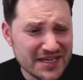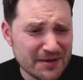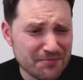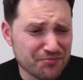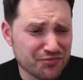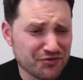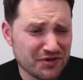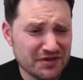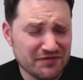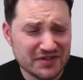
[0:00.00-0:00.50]

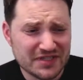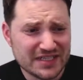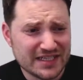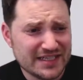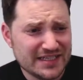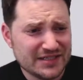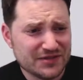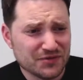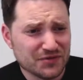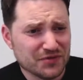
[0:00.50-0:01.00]

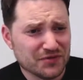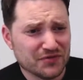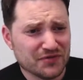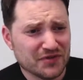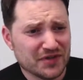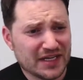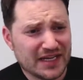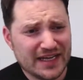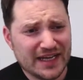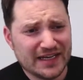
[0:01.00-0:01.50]
previously sort of
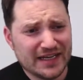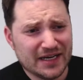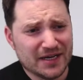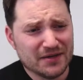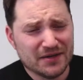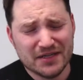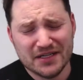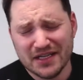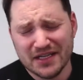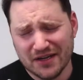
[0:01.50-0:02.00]
getting
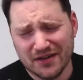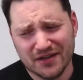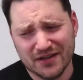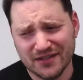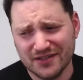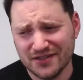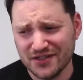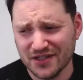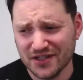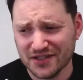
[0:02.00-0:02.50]

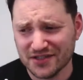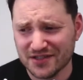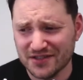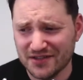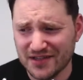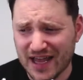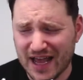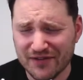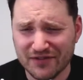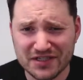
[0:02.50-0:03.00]
just
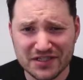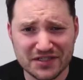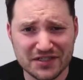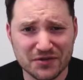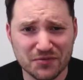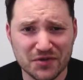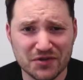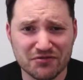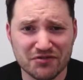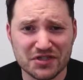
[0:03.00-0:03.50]
having to deal
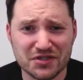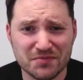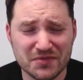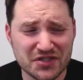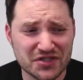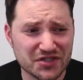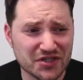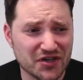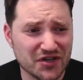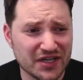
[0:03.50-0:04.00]
with
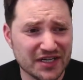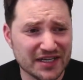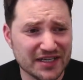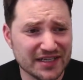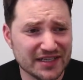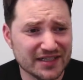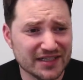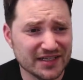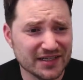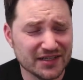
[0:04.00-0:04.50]
Christmas starting
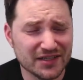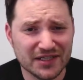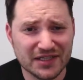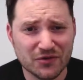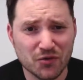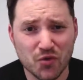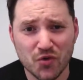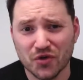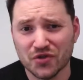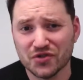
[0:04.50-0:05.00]
in
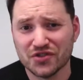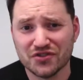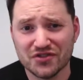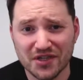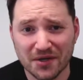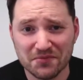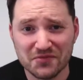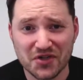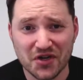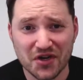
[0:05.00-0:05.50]
August
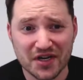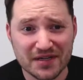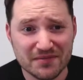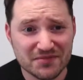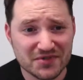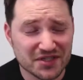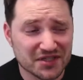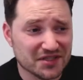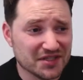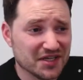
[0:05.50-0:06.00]

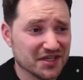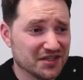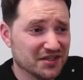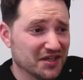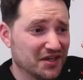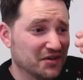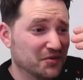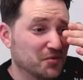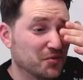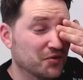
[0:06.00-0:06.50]
sometimes
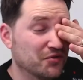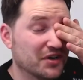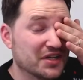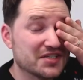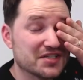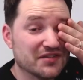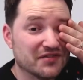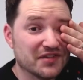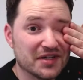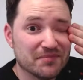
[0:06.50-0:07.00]
and all the
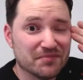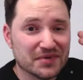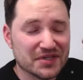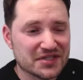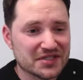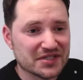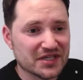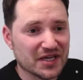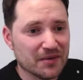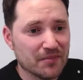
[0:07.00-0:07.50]
rest of it.
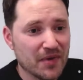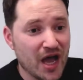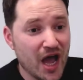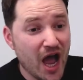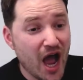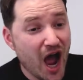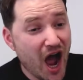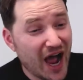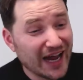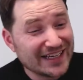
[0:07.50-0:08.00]
But
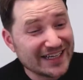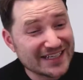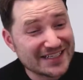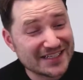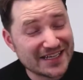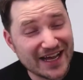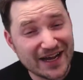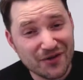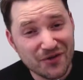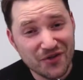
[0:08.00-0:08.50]
I guess
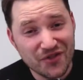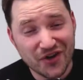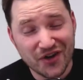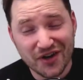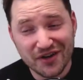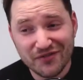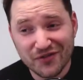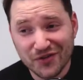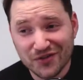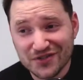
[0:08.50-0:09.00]
now that
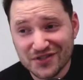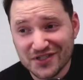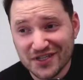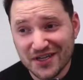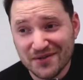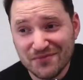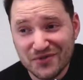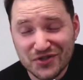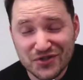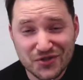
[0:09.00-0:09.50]
I've got
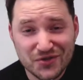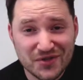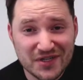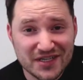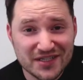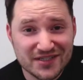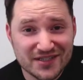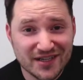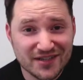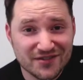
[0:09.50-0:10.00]
two
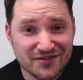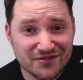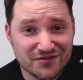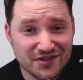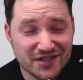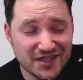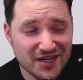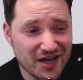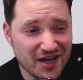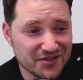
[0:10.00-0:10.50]
kids
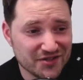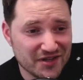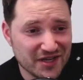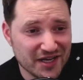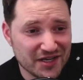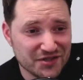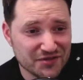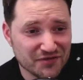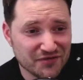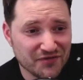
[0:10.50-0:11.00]
under the
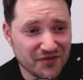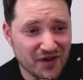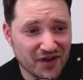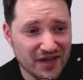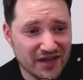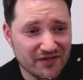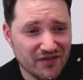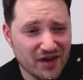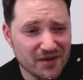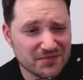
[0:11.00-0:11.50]
age of
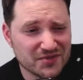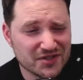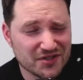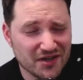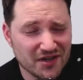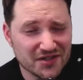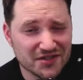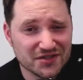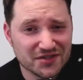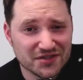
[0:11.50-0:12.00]
5, I'm starting to